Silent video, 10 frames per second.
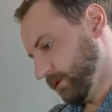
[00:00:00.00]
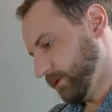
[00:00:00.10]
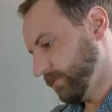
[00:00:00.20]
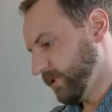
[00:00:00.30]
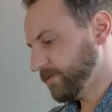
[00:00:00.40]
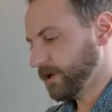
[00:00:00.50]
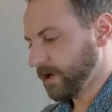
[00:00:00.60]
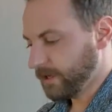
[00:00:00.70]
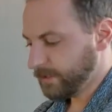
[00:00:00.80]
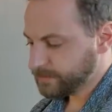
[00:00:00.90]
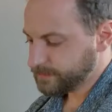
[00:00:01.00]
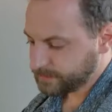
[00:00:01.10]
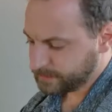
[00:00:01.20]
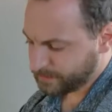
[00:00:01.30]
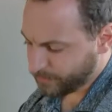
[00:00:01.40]
Then we have an
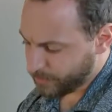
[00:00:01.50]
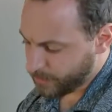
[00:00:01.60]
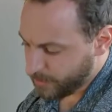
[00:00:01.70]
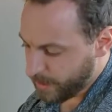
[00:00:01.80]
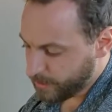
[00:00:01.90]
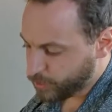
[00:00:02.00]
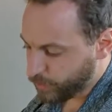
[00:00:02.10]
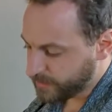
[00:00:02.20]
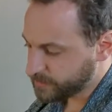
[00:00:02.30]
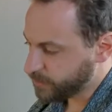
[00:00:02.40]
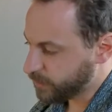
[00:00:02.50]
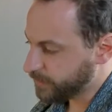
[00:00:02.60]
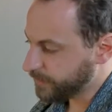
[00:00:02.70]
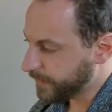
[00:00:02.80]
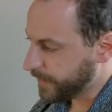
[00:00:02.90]
Einstar Quick
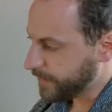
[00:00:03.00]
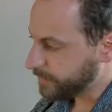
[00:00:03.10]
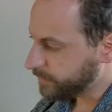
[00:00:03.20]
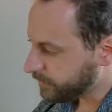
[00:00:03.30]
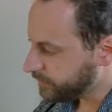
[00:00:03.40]
Start Guide.